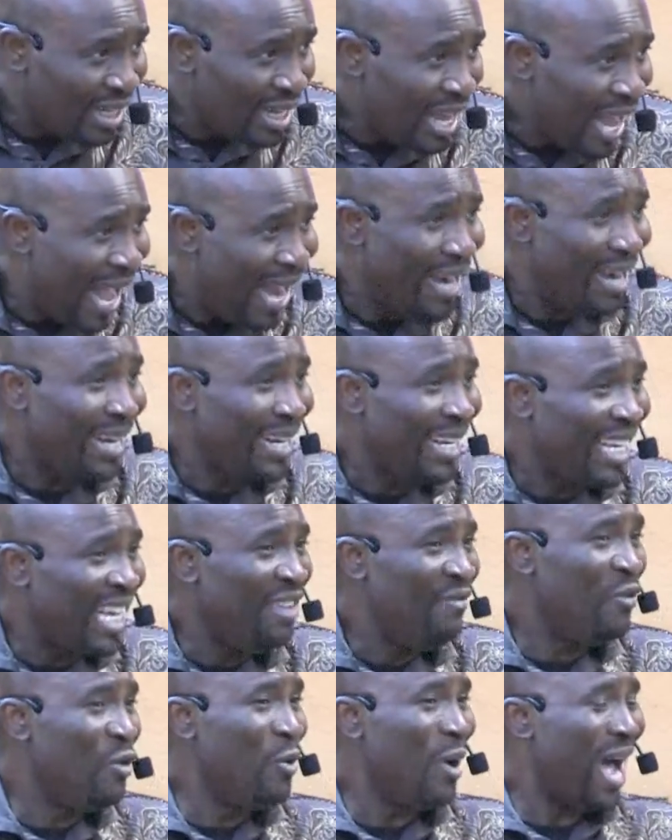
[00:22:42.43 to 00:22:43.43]
and
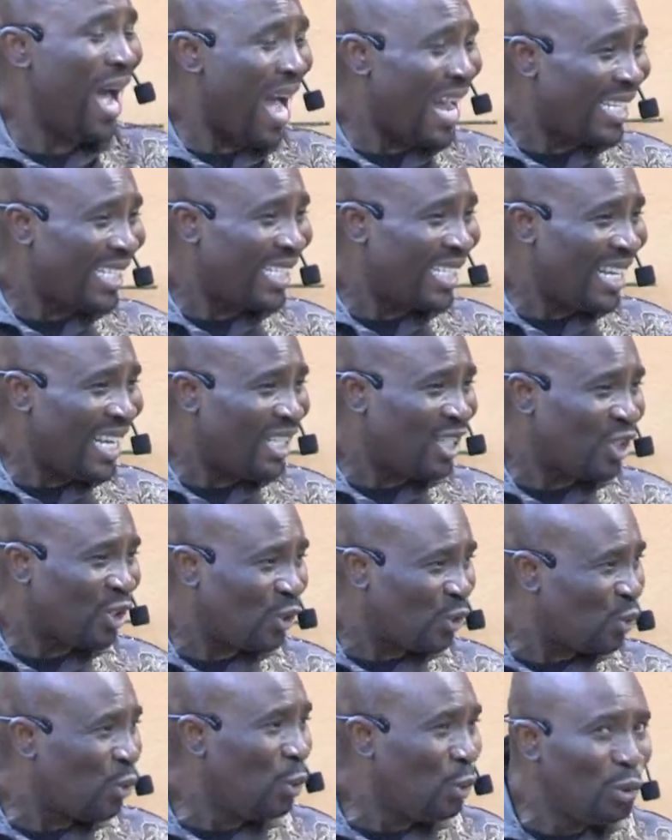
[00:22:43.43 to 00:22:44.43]
give you access
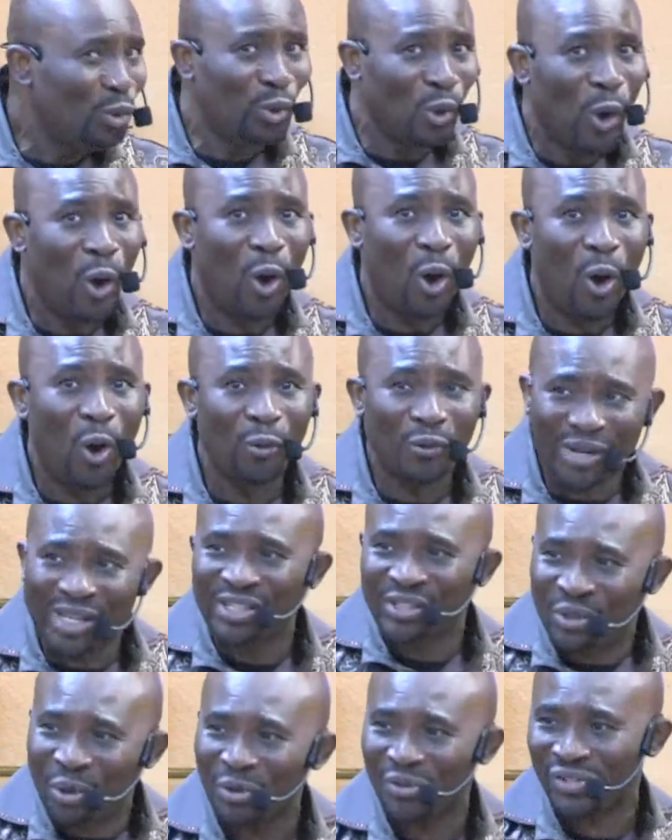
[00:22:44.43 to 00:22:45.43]
to your
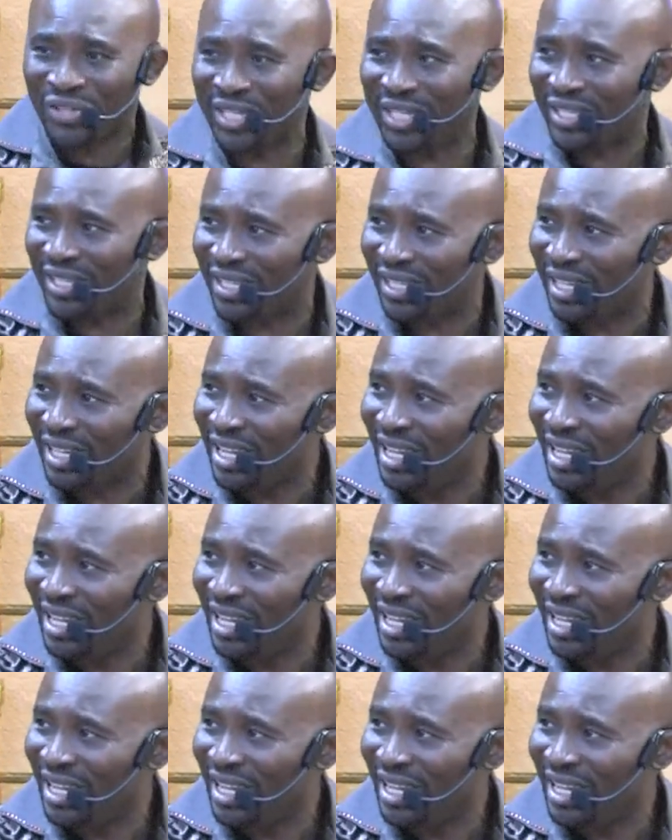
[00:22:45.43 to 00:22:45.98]
resources